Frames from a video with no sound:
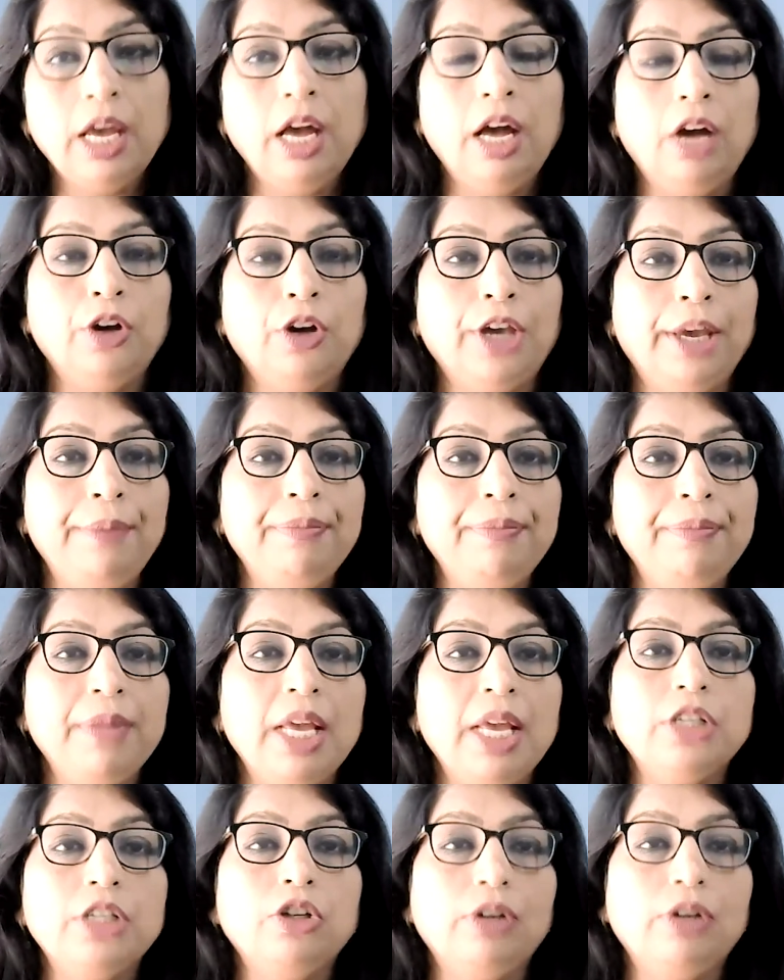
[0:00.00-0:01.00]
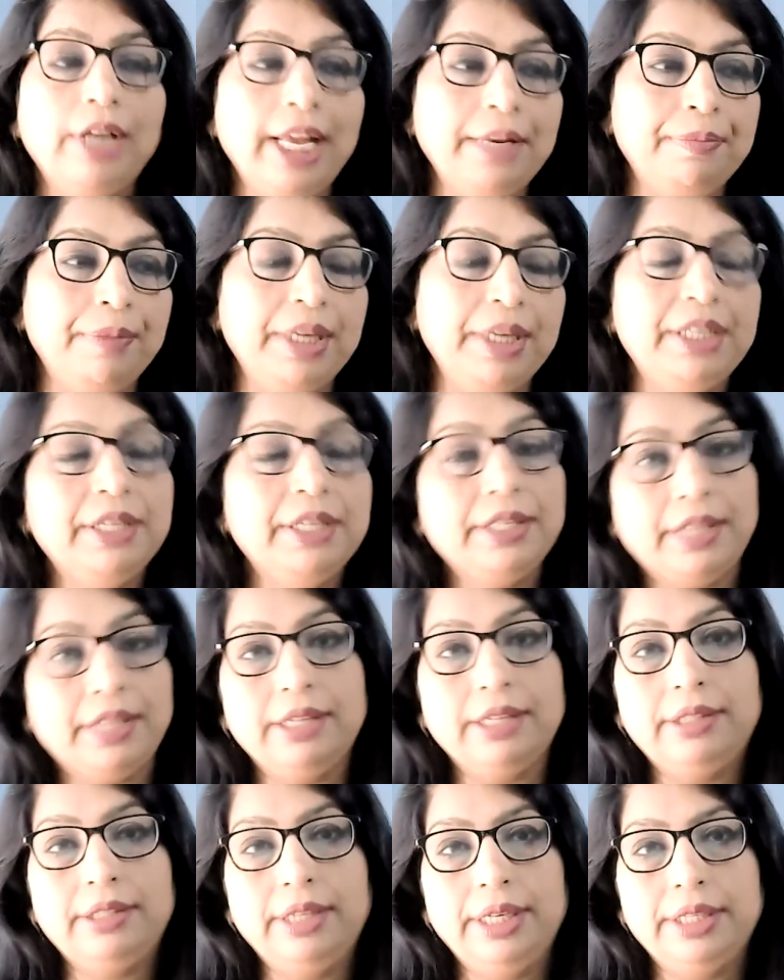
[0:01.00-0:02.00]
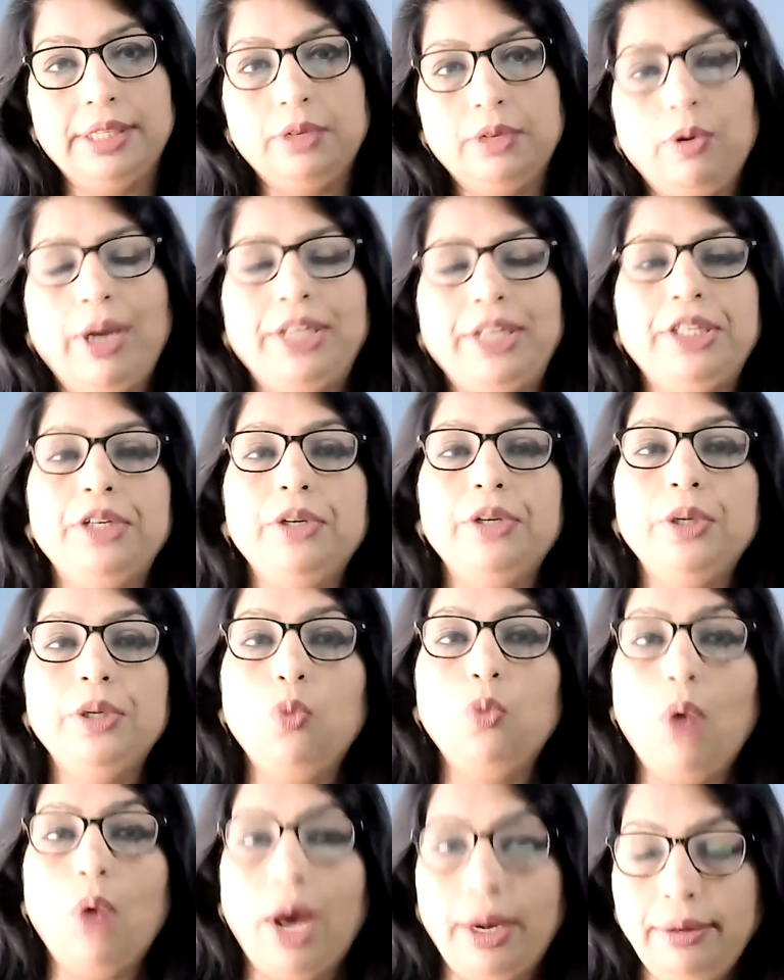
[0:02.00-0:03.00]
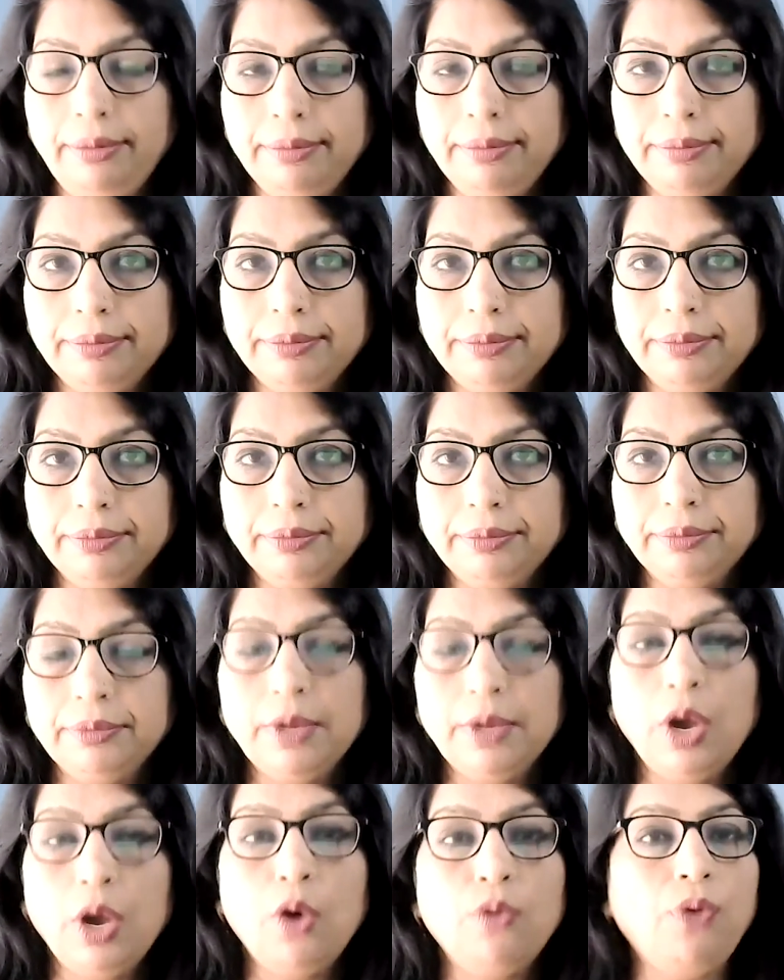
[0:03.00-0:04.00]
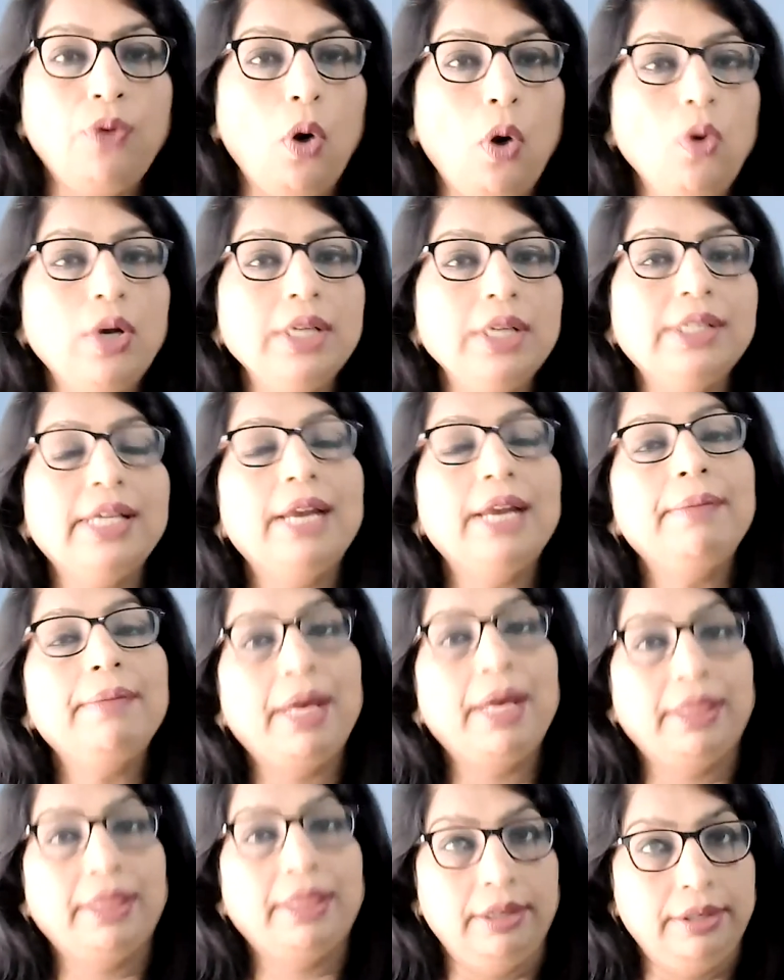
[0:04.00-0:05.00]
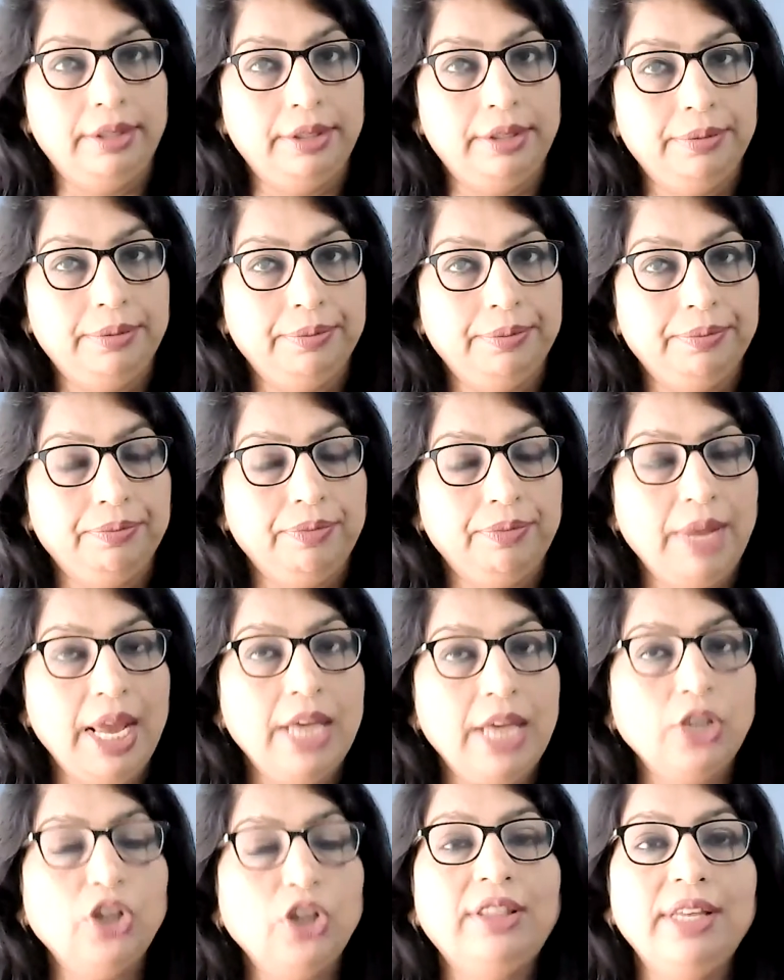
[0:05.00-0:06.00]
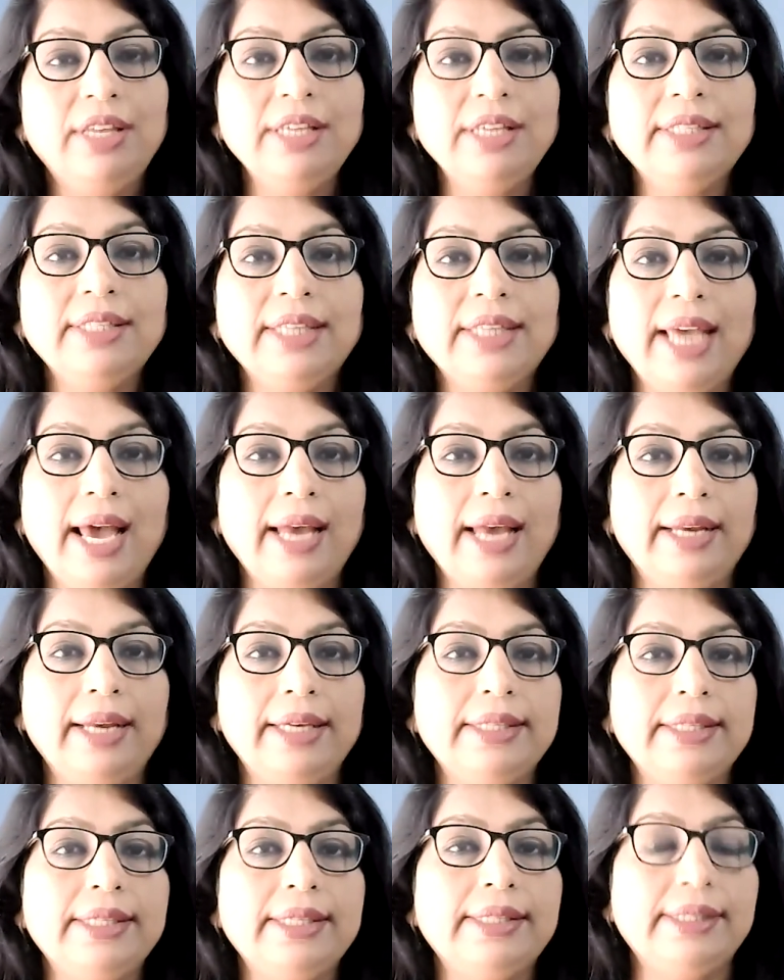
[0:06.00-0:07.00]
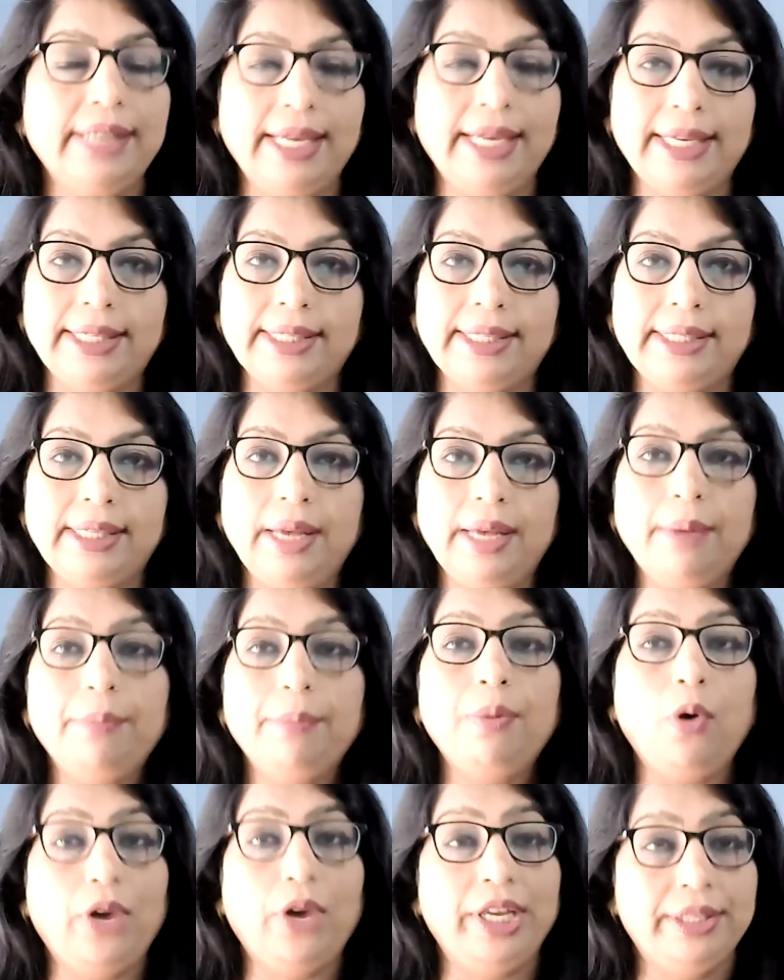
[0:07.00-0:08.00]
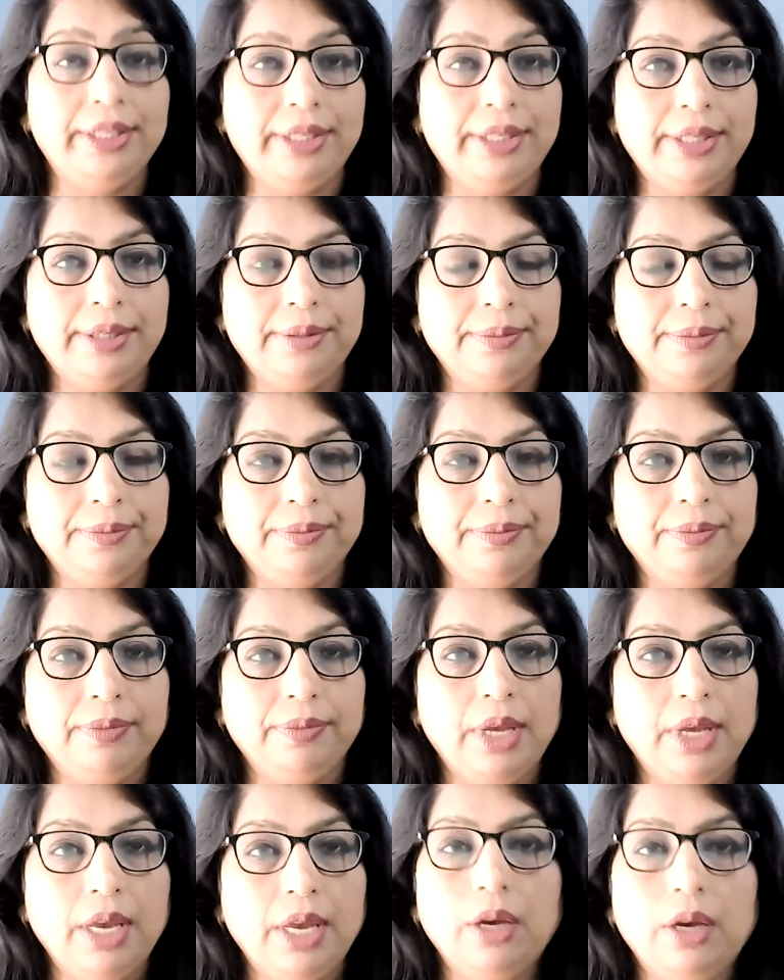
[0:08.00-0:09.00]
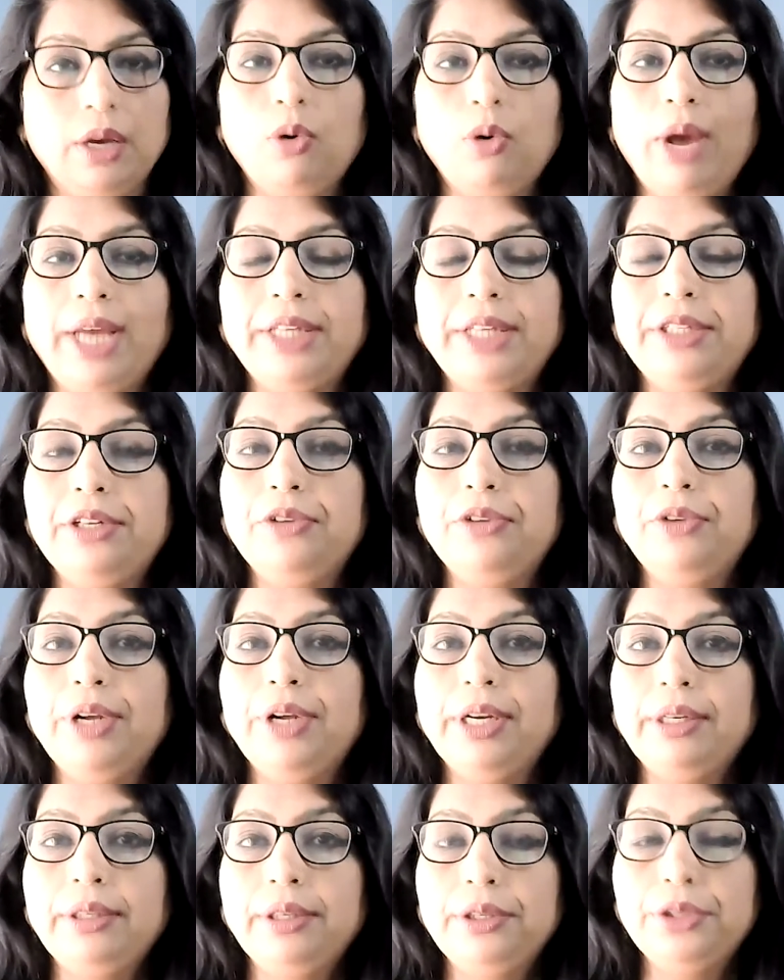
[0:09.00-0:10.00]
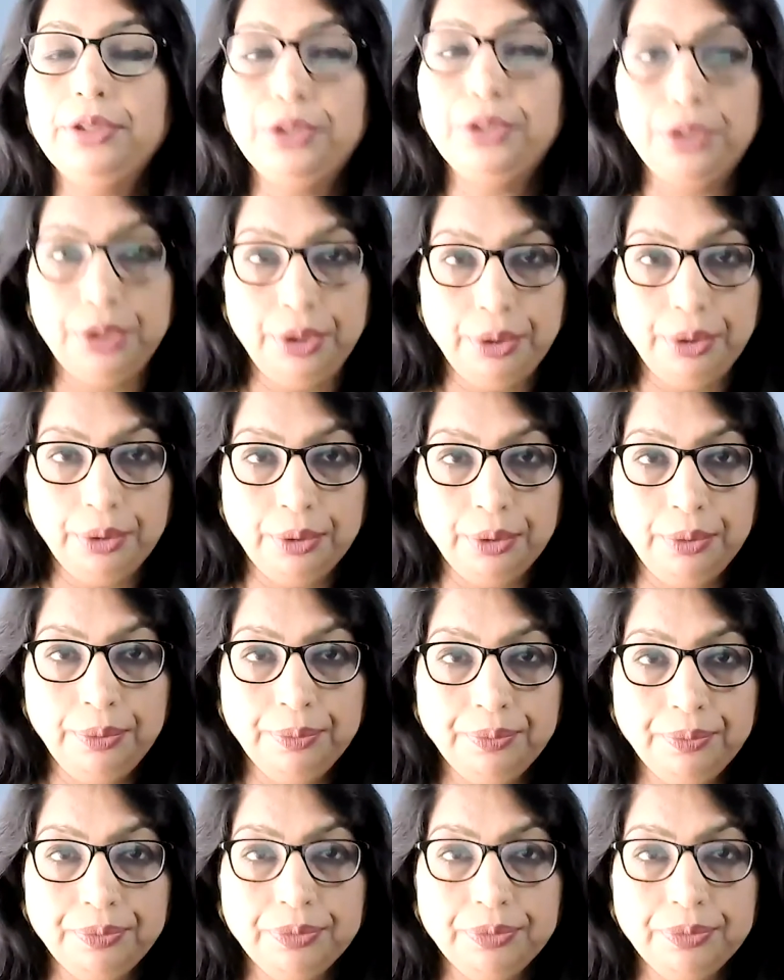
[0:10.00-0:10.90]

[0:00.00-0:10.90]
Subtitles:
Okay, so let me discuss these. Criterion 1, focus and method. So this carries 6 points. Criterion 2,